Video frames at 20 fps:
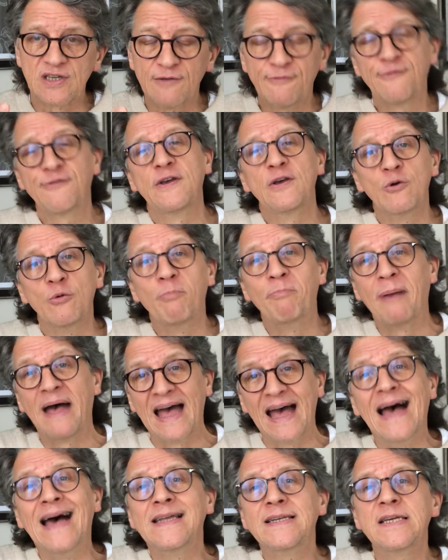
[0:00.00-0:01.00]
to feel
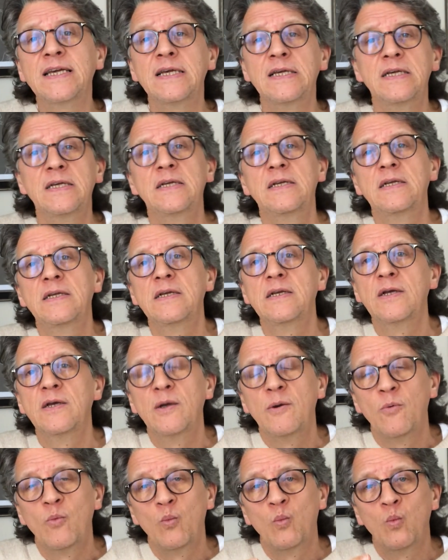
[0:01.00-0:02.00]
bad.
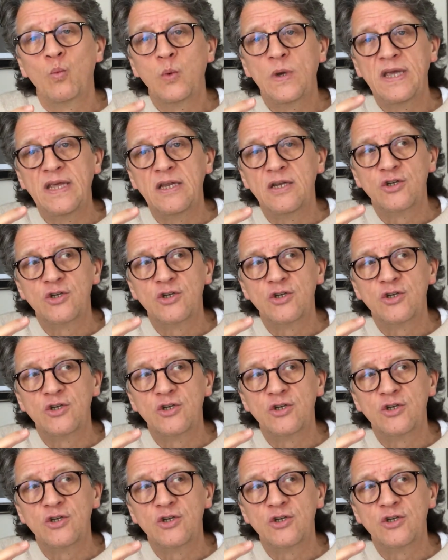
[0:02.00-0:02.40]
We